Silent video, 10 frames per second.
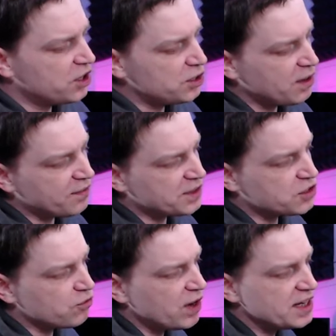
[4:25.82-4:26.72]
do have
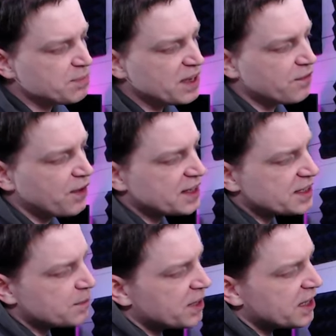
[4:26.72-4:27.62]
this great big
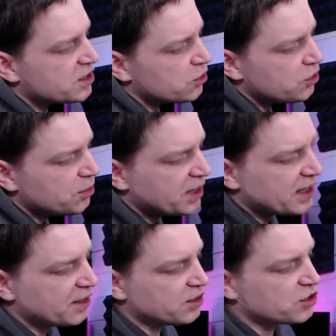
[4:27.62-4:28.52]
vented piece all the way
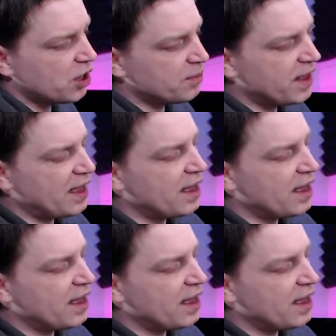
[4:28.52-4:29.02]
down the top there,